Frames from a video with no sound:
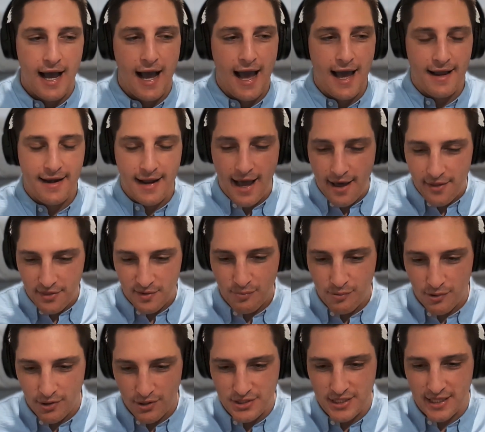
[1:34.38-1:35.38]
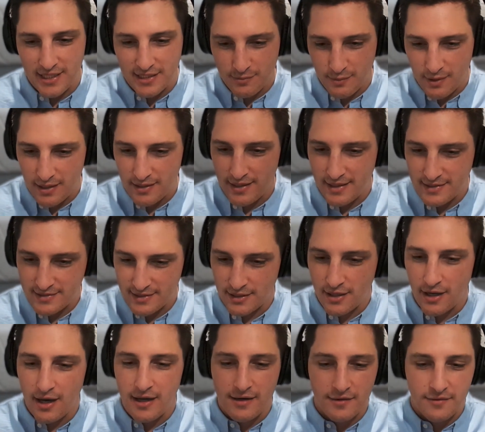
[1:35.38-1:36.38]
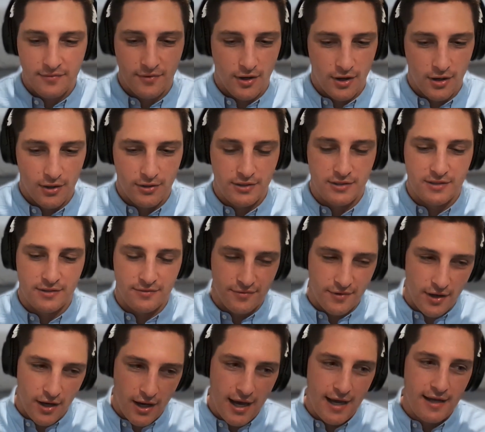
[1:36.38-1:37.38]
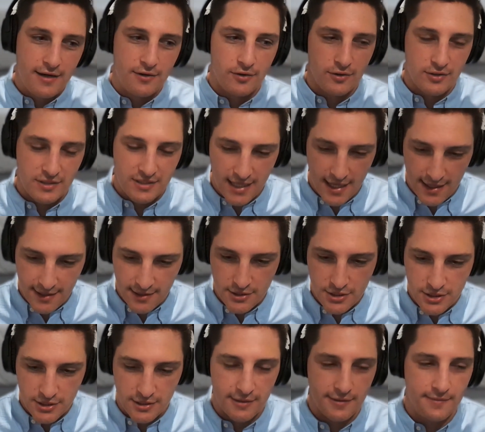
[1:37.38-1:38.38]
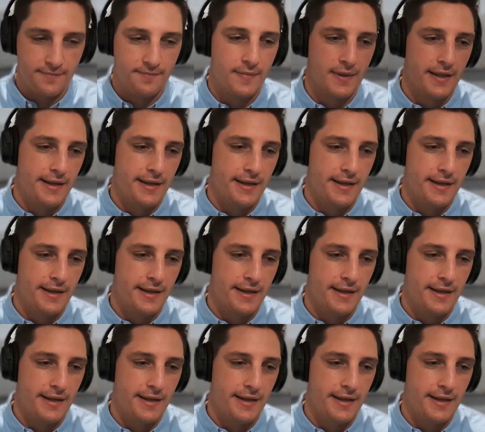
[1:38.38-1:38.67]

and other projects where there's a kind of odd divide or tension.